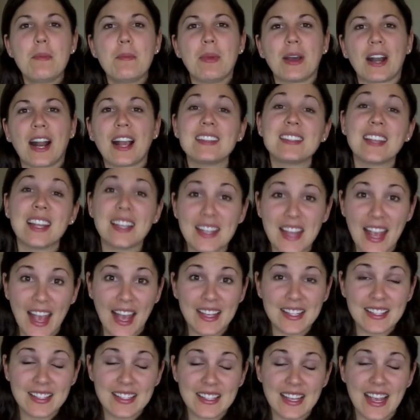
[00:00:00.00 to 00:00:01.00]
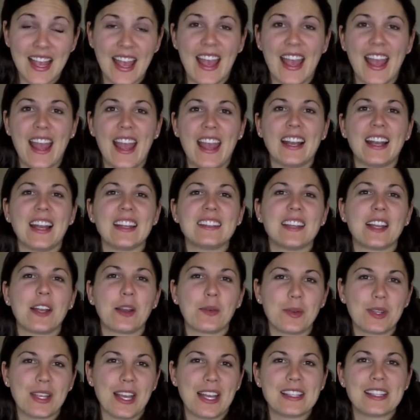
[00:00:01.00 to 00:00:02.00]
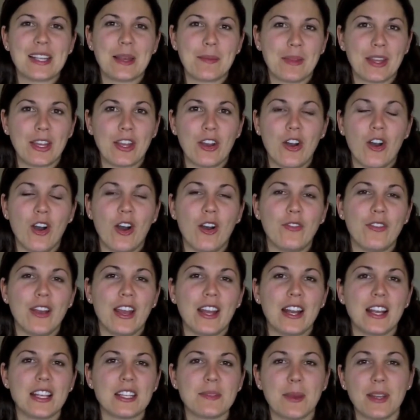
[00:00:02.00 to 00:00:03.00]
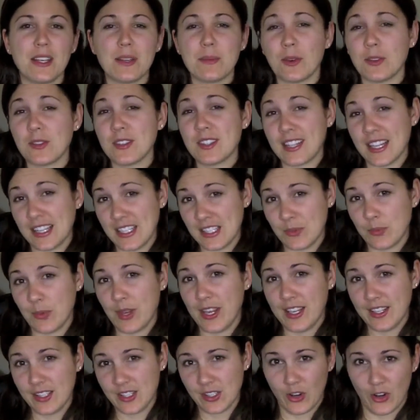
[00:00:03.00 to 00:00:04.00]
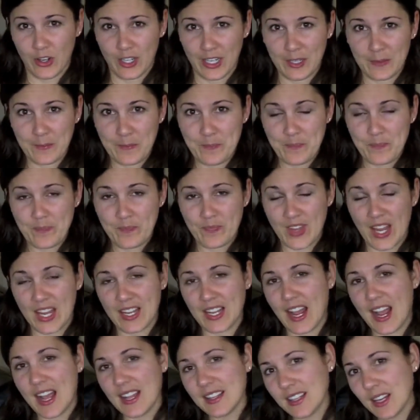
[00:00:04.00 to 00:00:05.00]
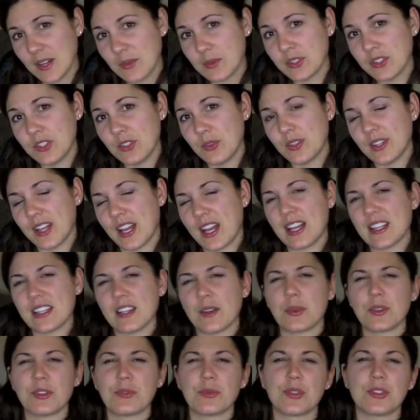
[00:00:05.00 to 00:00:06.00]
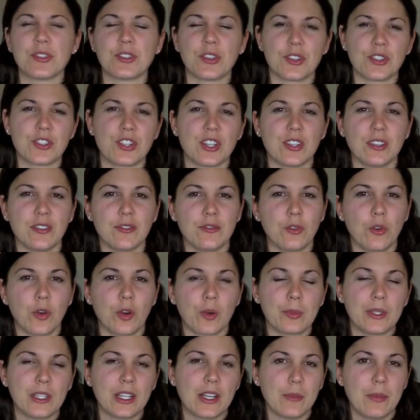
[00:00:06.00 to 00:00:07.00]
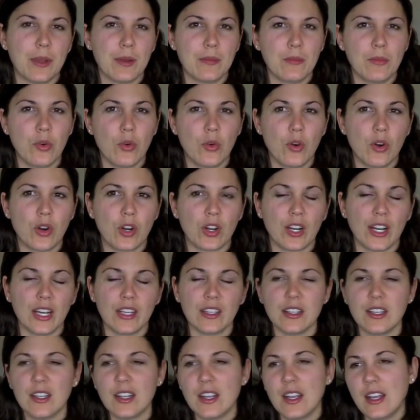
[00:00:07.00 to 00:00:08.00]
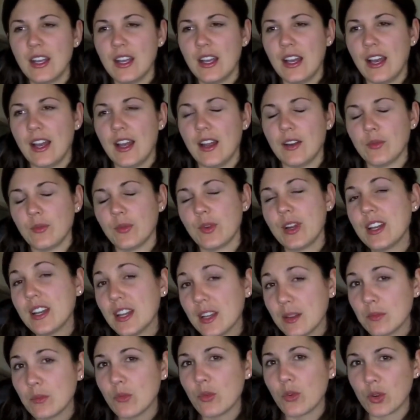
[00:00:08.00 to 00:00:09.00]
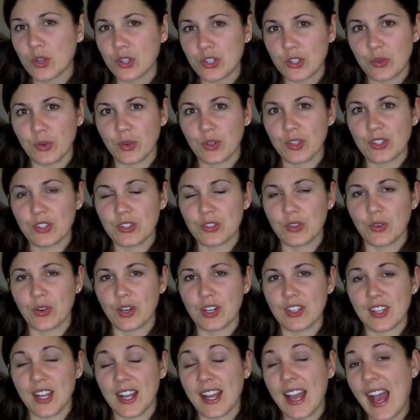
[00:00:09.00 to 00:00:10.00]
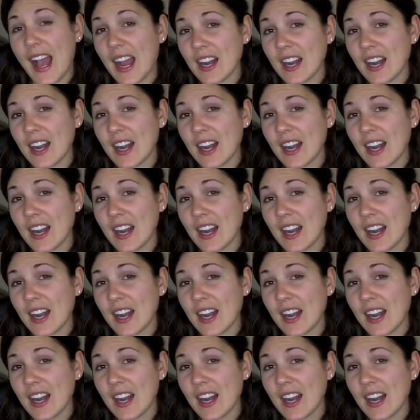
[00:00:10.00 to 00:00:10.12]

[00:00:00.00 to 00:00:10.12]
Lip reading: But I said yes, and I said I would get something off, and I spent about 6 weeks on it. And as I was doing that, as I was researching the form a little bit more and reading more short stories, I